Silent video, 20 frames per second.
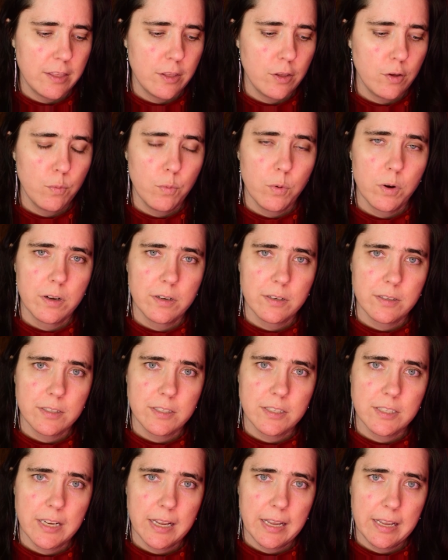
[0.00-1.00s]
You
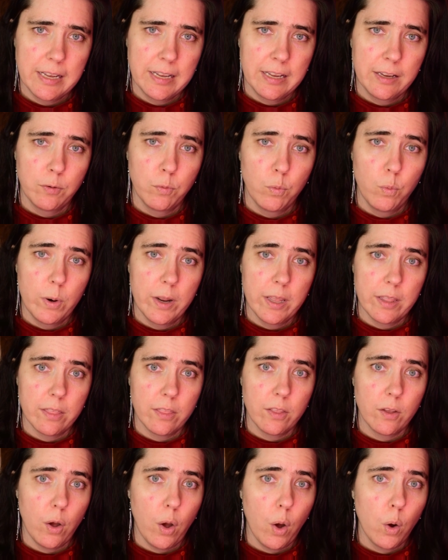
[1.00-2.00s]
want to add
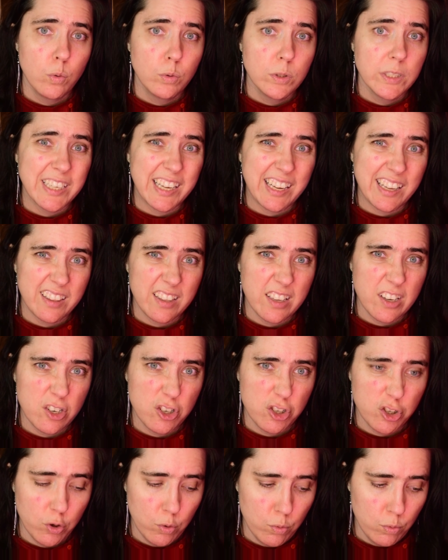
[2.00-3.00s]
width only at the
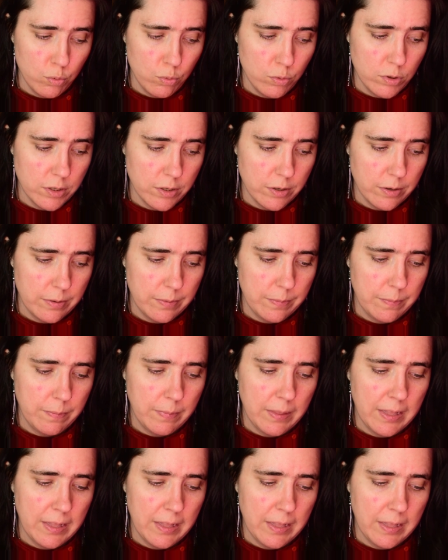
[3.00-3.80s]
shoulder